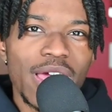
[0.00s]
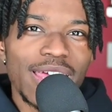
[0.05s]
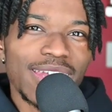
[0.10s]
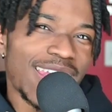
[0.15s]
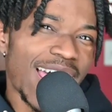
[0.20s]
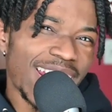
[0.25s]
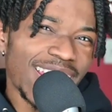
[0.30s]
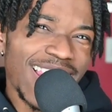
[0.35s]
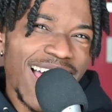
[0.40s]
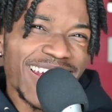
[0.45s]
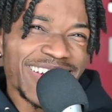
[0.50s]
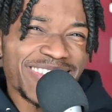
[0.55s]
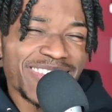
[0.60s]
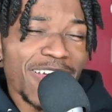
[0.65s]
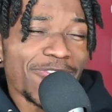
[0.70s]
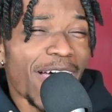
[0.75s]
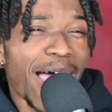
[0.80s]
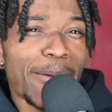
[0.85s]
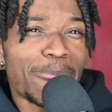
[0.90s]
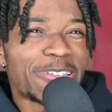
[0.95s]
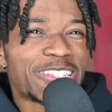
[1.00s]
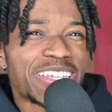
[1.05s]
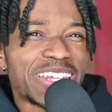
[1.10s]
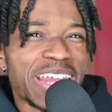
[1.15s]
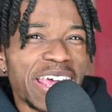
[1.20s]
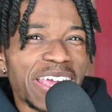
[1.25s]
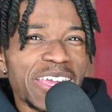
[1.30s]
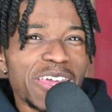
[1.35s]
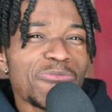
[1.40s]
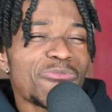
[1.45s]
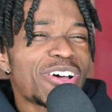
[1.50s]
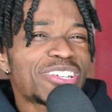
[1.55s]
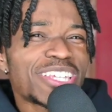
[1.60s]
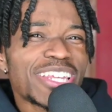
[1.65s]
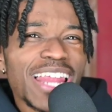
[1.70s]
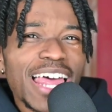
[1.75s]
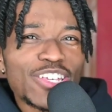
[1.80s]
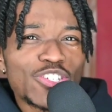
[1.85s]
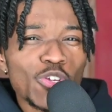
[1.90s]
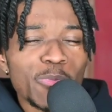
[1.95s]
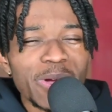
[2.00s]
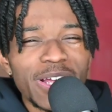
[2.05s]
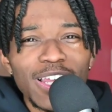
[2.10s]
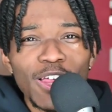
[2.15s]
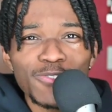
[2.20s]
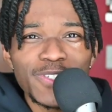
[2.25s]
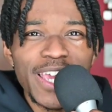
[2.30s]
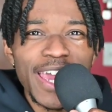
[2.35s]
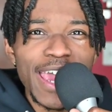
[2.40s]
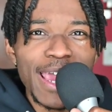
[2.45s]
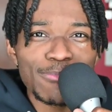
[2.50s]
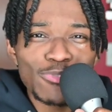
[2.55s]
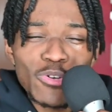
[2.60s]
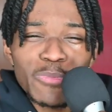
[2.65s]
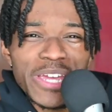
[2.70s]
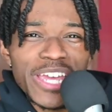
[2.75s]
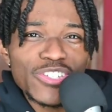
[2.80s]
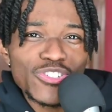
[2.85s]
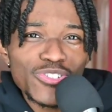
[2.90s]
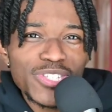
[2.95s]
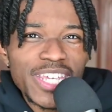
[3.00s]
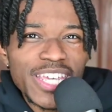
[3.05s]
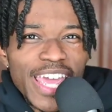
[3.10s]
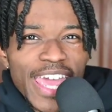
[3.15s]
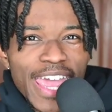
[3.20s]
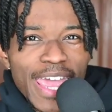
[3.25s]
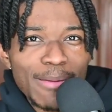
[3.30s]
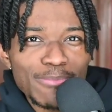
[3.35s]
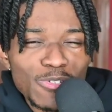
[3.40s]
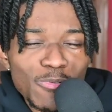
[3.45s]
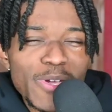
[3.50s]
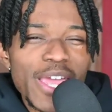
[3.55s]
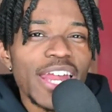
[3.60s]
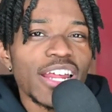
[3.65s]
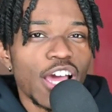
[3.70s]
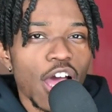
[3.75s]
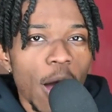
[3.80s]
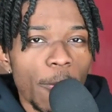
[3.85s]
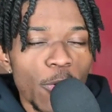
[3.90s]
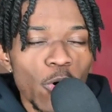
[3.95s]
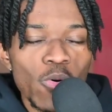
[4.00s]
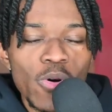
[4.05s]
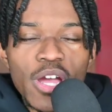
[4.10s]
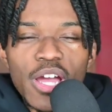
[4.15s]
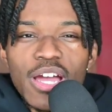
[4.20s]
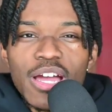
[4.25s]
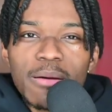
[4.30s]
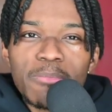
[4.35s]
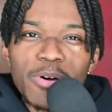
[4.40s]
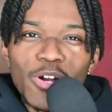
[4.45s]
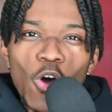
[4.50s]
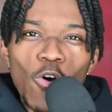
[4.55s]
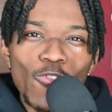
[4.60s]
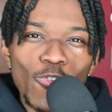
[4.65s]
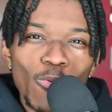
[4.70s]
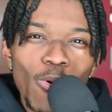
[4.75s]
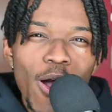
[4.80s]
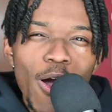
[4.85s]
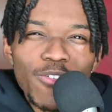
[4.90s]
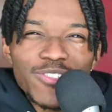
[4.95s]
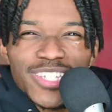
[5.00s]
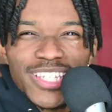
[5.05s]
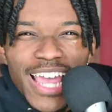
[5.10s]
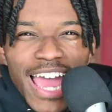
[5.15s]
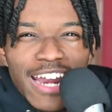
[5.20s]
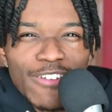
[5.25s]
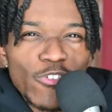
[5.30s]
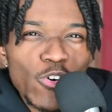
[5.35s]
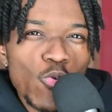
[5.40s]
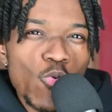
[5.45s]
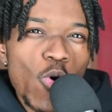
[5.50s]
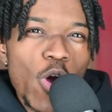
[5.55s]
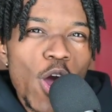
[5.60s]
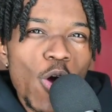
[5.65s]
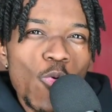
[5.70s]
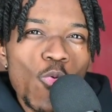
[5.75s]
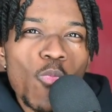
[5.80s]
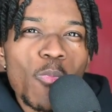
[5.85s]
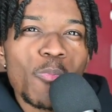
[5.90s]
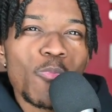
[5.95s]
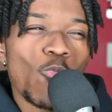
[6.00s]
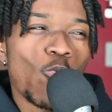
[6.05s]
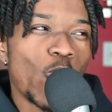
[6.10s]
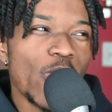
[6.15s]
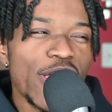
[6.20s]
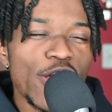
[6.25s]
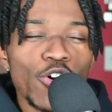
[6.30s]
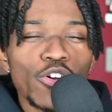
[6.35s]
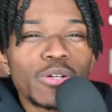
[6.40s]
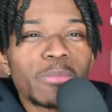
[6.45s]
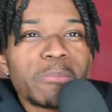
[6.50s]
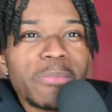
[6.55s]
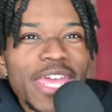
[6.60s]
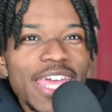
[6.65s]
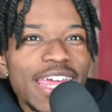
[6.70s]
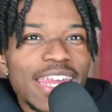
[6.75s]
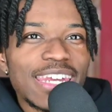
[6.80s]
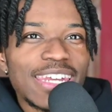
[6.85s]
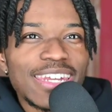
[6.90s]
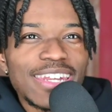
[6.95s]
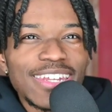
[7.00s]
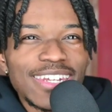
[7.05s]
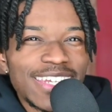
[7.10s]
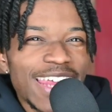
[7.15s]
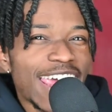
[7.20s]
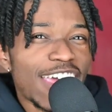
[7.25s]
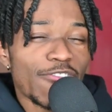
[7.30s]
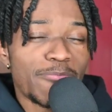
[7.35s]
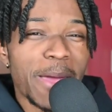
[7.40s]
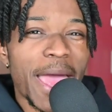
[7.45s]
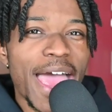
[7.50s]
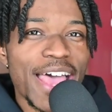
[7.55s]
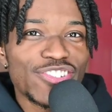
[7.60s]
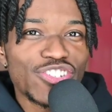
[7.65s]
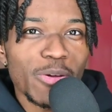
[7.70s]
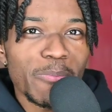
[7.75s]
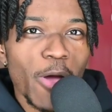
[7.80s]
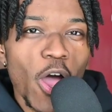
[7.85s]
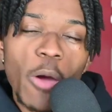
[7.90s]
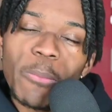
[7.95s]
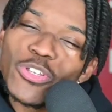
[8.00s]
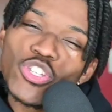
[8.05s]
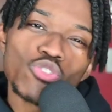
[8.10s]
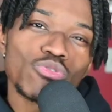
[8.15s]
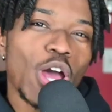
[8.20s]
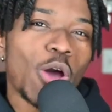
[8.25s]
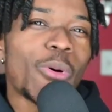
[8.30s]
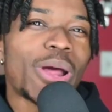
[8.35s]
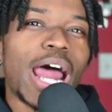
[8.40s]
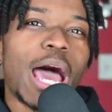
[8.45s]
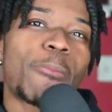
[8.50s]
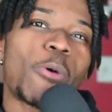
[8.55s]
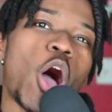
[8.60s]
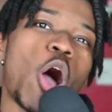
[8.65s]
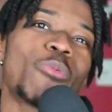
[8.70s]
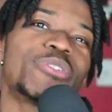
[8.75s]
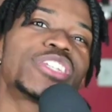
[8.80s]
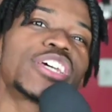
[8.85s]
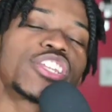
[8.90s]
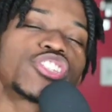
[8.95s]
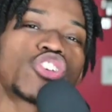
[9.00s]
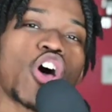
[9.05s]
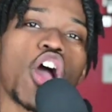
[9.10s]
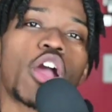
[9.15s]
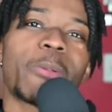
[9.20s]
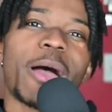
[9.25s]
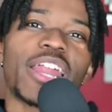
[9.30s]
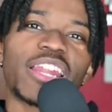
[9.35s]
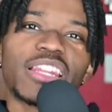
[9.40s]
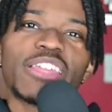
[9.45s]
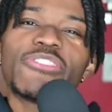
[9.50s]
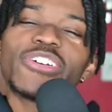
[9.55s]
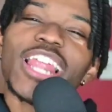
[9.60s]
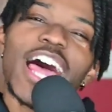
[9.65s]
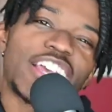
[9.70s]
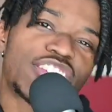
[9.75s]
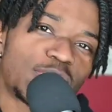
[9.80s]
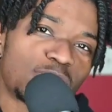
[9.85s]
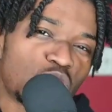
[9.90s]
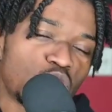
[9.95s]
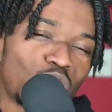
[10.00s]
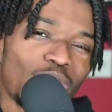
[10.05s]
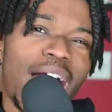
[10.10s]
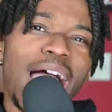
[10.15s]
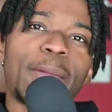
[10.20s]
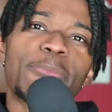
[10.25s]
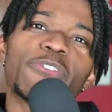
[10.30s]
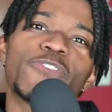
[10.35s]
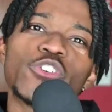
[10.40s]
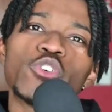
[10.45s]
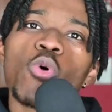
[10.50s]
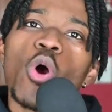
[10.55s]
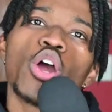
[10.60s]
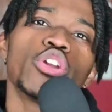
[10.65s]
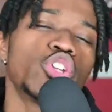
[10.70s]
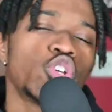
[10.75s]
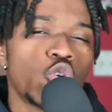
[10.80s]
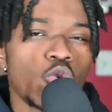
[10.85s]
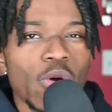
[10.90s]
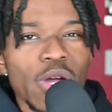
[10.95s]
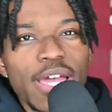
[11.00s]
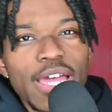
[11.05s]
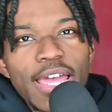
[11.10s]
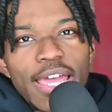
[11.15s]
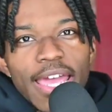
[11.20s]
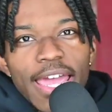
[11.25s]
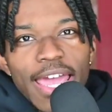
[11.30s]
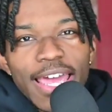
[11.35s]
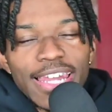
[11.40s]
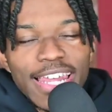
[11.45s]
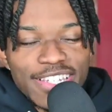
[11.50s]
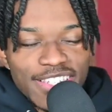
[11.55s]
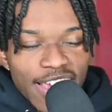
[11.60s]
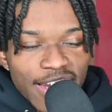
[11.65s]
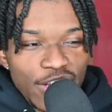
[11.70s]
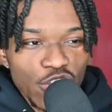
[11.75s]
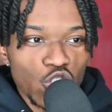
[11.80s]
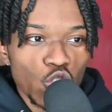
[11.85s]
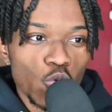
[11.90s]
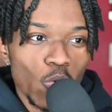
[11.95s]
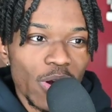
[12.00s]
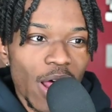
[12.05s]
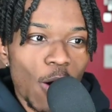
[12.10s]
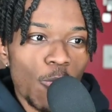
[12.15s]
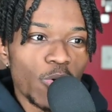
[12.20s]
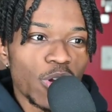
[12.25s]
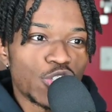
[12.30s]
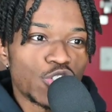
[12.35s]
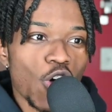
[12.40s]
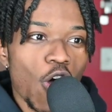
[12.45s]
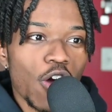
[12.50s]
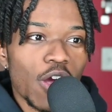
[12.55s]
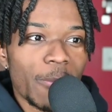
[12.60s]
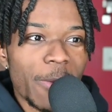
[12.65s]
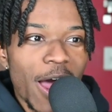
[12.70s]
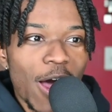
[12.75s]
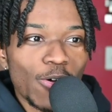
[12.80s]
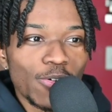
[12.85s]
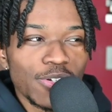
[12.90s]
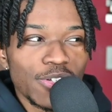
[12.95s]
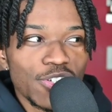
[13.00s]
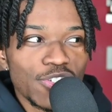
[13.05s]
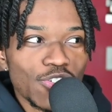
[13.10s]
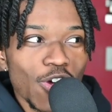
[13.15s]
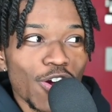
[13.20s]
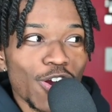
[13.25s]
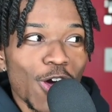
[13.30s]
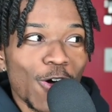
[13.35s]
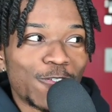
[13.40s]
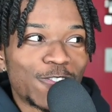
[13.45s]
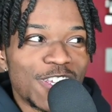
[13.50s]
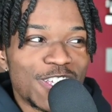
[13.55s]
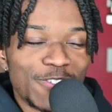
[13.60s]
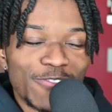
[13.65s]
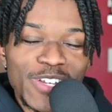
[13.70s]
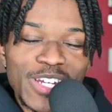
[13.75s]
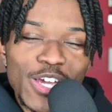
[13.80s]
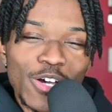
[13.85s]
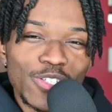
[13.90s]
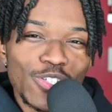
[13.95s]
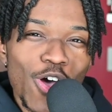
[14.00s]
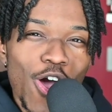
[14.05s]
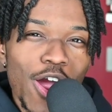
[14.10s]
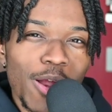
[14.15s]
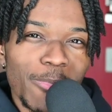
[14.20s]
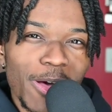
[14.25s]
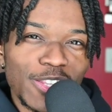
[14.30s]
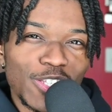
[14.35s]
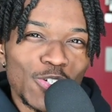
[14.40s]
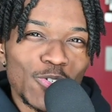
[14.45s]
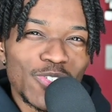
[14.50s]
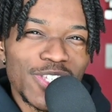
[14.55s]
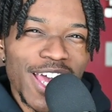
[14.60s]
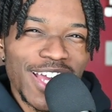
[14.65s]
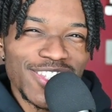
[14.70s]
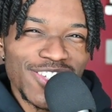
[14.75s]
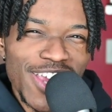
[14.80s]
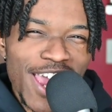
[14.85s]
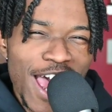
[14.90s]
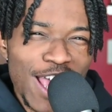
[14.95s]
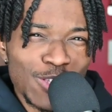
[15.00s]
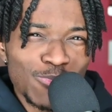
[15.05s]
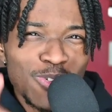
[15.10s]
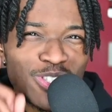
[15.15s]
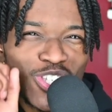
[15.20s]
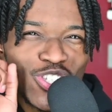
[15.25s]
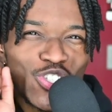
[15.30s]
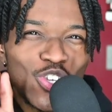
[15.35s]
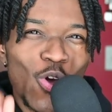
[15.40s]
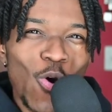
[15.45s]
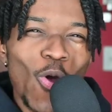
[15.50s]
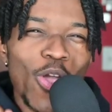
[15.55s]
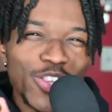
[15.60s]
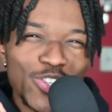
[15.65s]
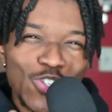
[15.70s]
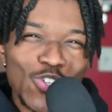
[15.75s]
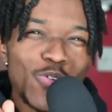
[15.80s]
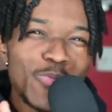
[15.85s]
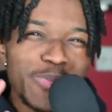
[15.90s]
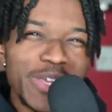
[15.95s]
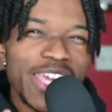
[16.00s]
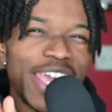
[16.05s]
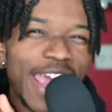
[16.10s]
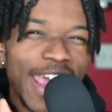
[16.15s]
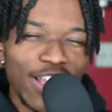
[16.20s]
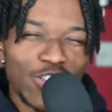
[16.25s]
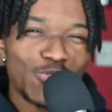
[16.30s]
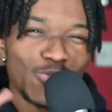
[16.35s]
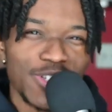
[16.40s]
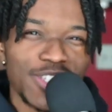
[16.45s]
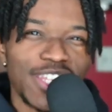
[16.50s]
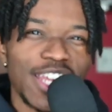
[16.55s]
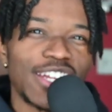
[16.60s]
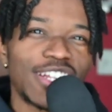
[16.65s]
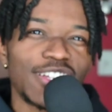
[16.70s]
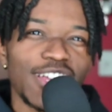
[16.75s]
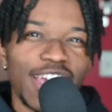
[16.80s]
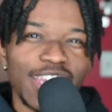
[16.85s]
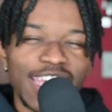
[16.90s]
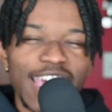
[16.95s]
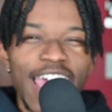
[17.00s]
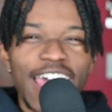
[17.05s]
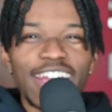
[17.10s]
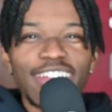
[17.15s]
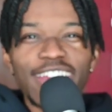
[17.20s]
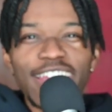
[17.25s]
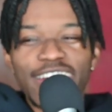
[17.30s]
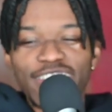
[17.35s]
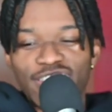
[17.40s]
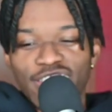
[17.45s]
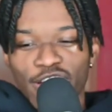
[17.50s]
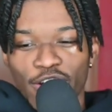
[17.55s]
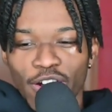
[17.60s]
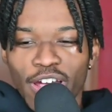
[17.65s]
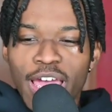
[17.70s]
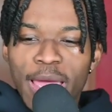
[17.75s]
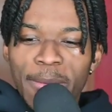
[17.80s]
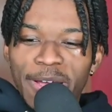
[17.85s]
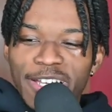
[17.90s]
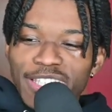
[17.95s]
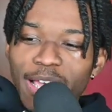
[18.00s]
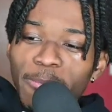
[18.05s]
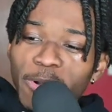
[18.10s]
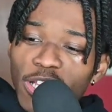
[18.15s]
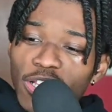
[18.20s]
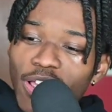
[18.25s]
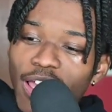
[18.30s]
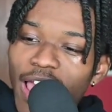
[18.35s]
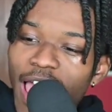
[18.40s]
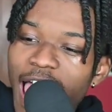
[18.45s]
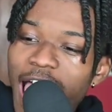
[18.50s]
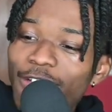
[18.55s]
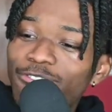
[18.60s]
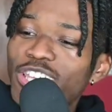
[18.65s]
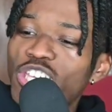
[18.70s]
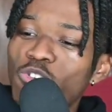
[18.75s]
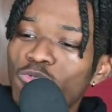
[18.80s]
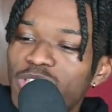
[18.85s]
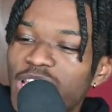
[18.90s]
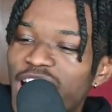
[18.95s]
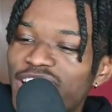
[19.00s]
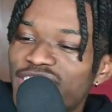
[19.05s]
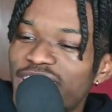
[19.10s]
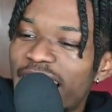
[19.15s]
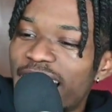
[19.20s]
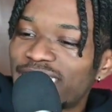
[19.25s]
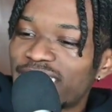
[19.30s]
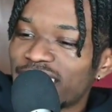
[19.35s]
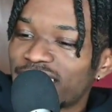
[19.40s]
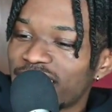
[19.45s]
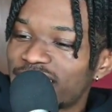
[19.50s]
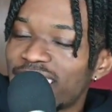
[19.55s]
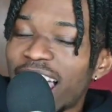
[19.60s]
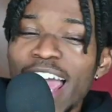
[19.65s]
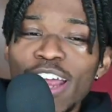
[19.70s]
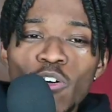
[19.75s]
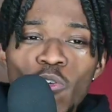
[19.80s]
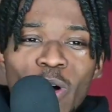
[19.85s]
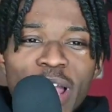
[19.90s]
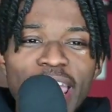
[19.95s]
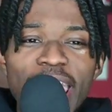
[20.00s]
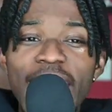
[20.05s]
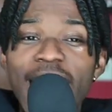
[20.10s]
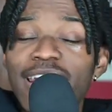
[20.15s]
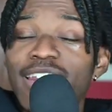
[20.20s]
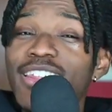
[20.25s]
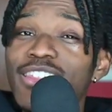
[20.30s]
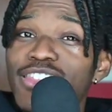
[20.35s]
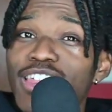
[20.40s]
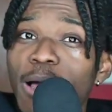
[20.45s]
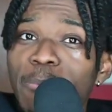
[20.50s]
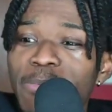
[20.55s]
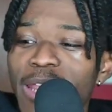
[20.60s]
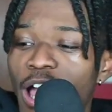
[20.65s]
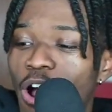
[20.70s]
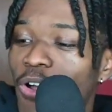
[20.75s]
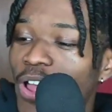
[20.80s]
Not a lot of stuff happened today. It wasn't like super close games, super interesting games. We had a couple, but overall, just kind of a, a weird mid day of basketball. But you know what? I'm always here to talk about it. Leave a like, subscribe if you are new, and let's get into it. I want to talk about, start off this video talking about the Utah Jazz, which is going to be interesting to look at the analytics here because I'm going to have the Utah Jazz as the title and in the thumbnail.